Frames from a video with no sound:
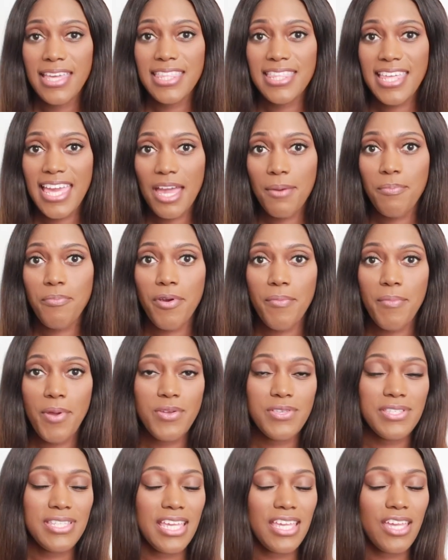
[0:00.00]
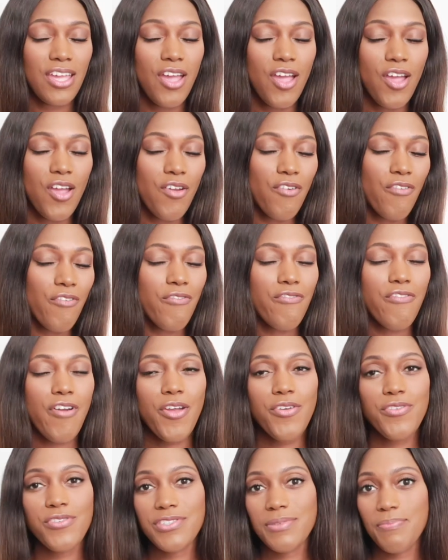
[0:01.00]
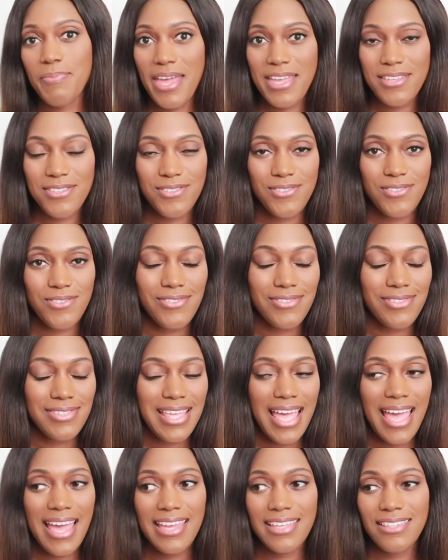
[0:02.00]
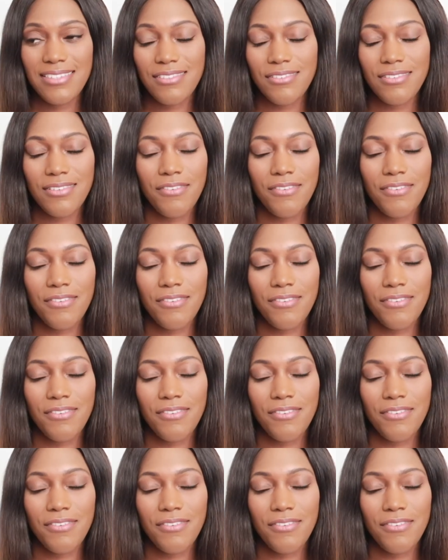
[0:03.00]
they are promoting rose petals and